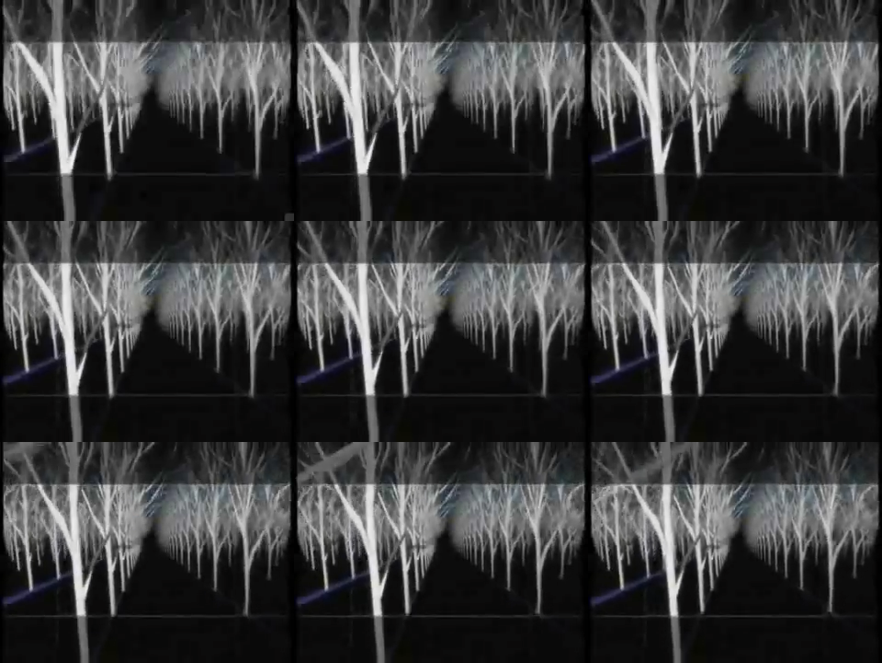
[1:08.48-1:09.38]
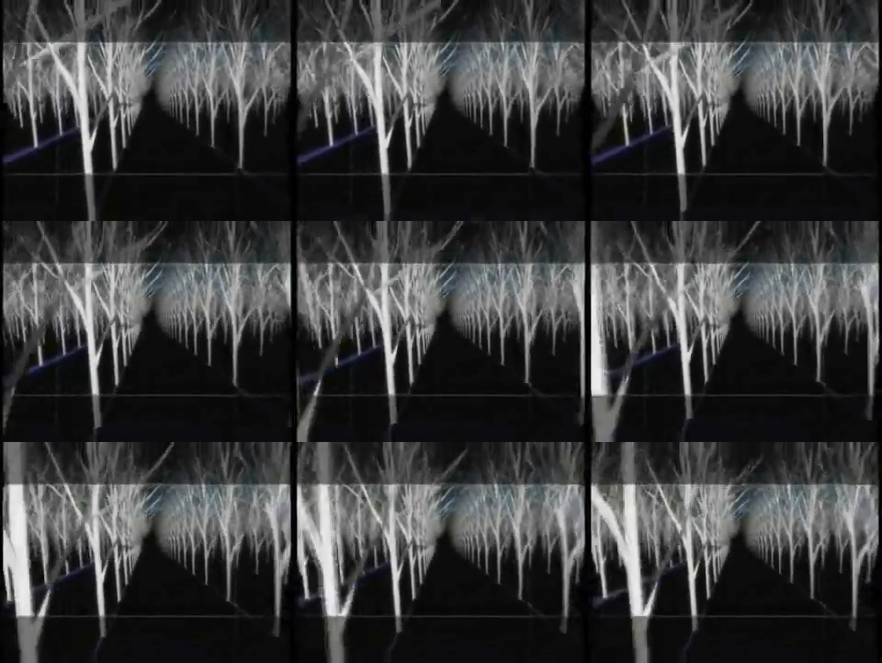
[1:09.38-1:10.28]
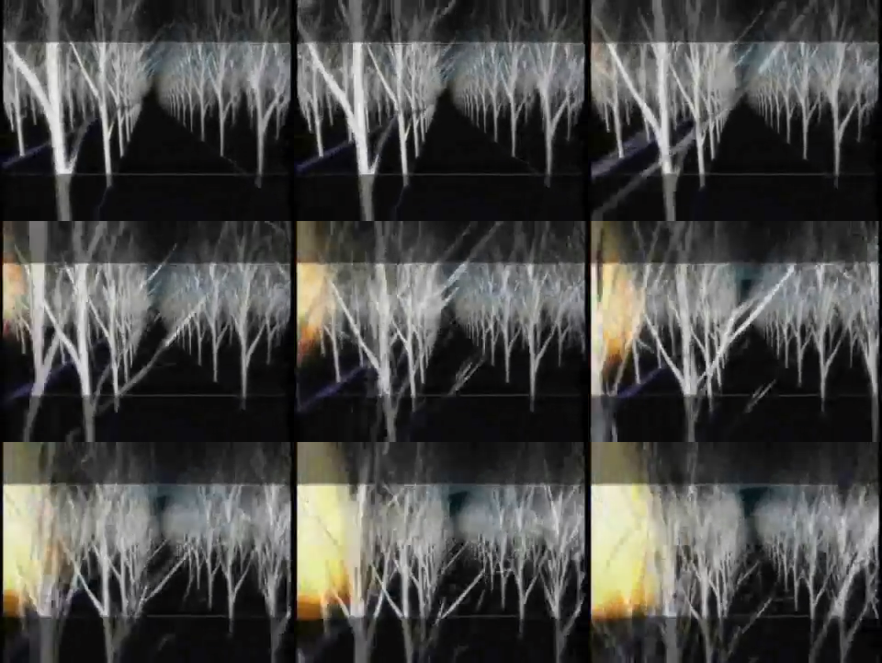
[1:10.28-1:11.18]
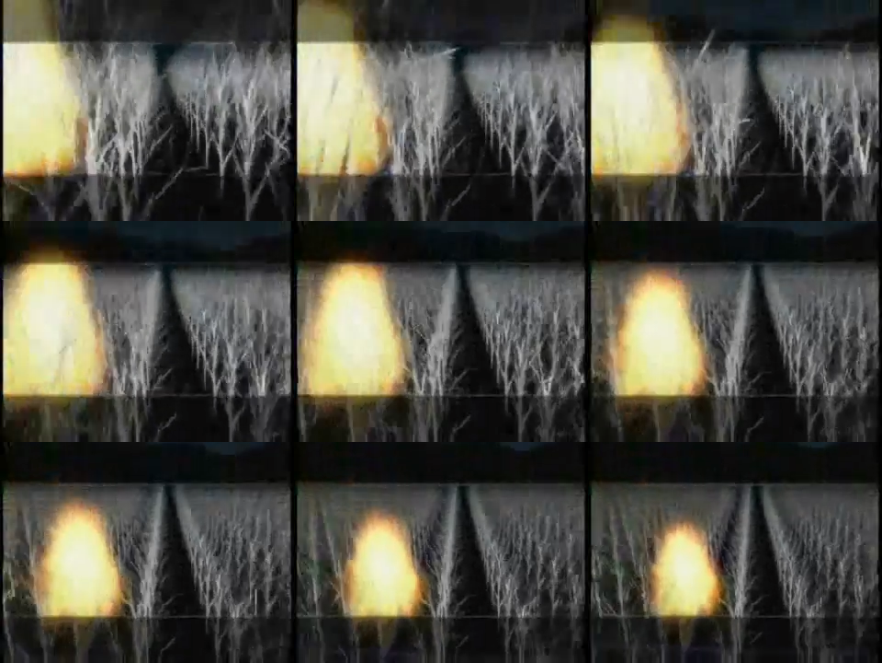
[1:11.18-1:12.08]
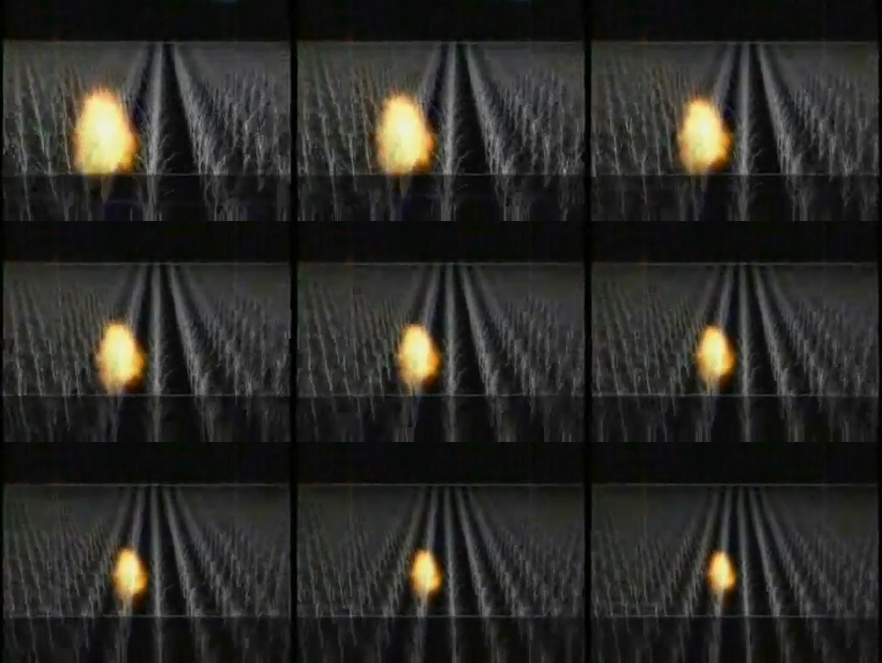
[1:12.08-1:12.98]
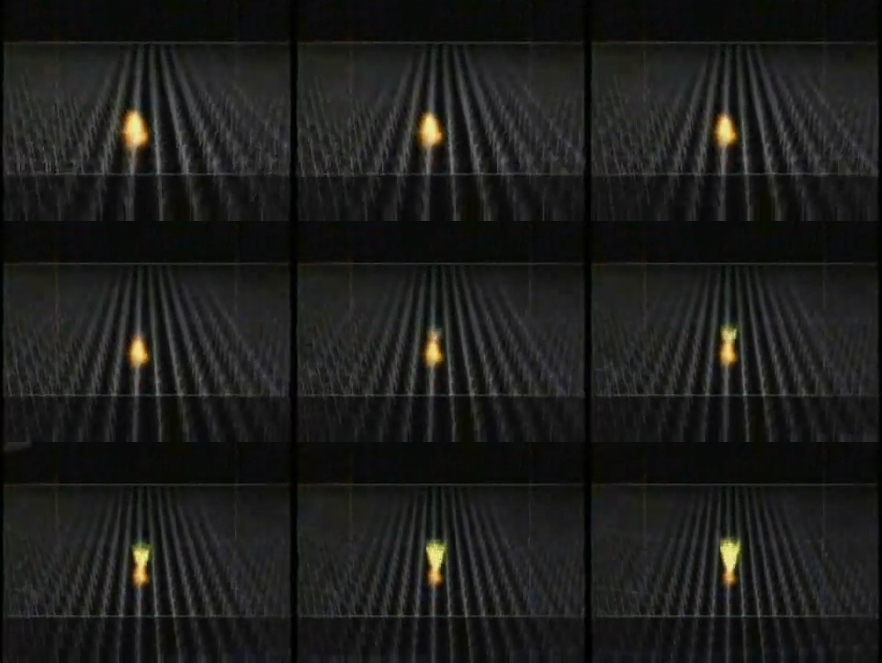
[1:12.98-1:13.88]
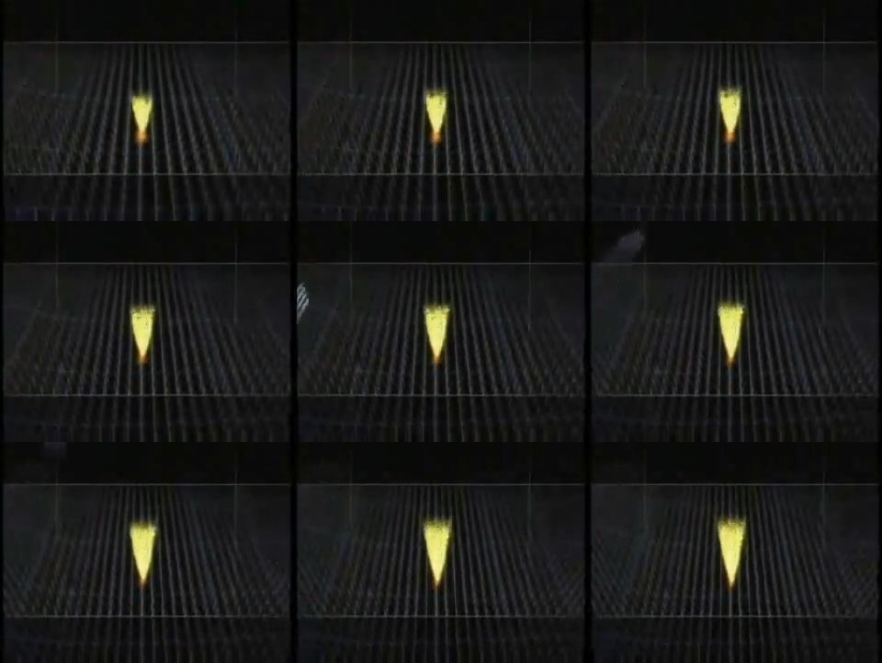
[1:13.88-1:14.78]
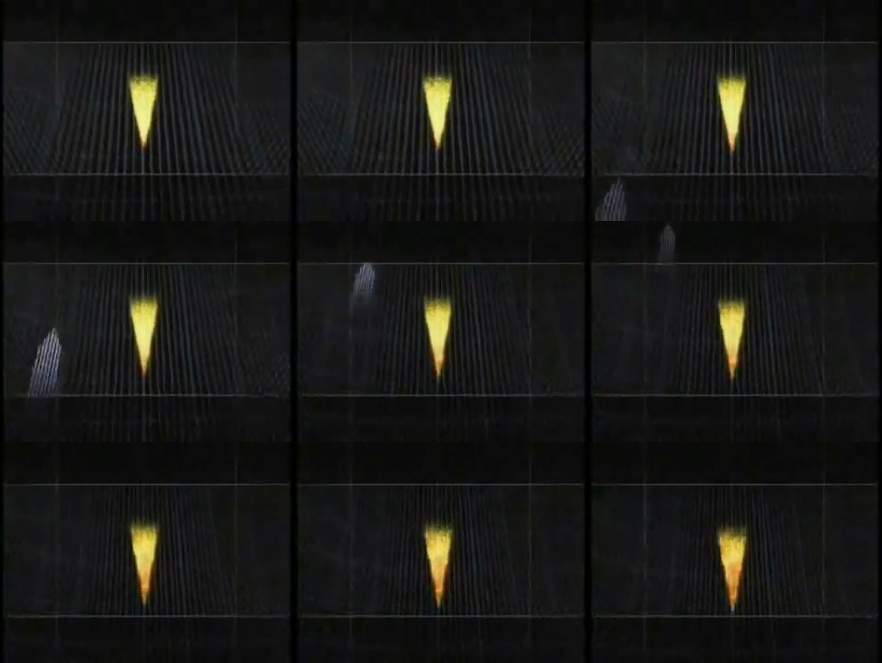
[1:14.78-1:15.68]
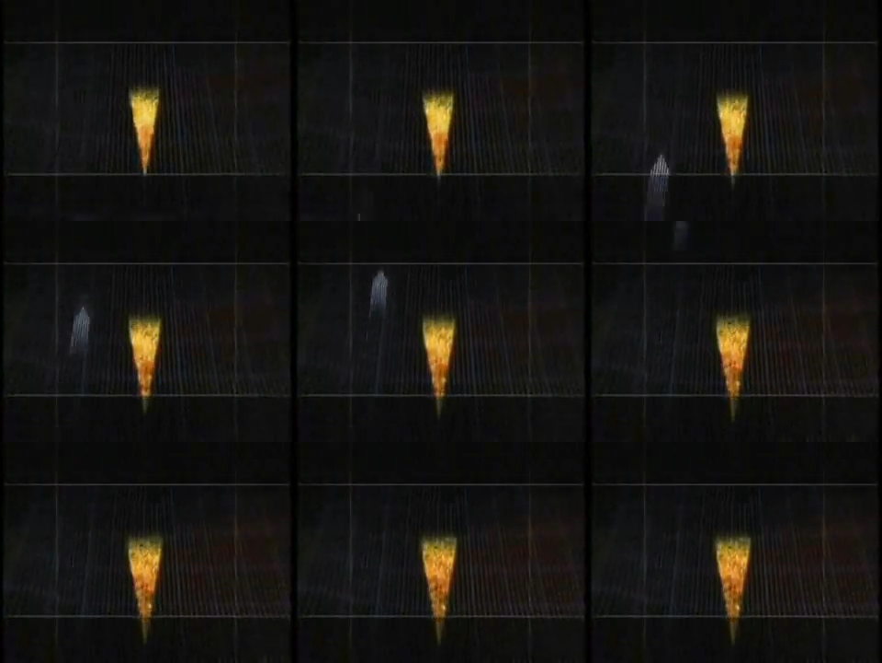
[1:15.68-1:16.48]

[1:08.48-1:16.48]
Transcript: [unreadable: no face in view]